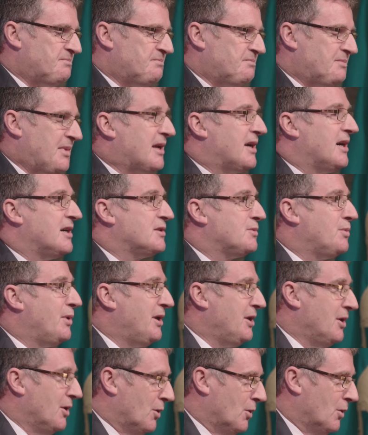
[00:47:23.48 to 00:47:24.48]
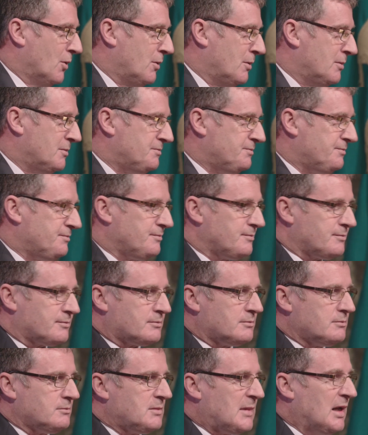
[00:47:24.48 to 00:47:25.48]
Because we know
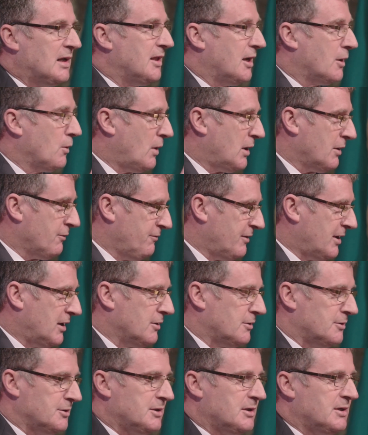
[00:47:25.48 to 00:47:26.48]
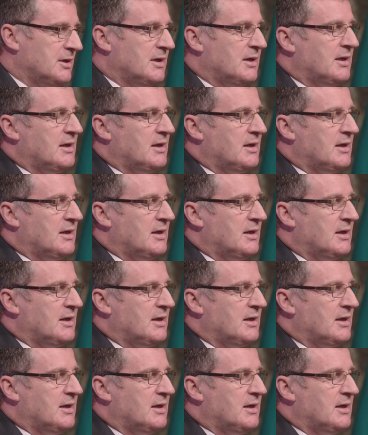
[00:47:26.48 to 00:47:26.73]
that what followed